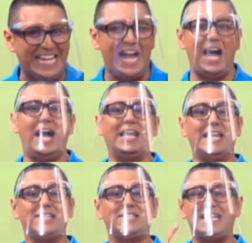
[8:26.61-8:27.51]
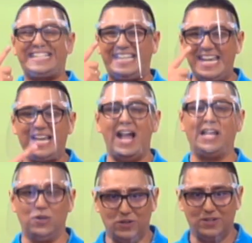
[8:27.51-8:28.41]
uh, let's take a
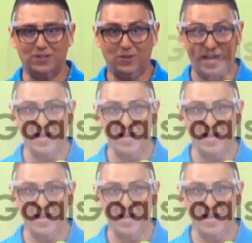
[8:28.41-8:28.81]
look. Okay,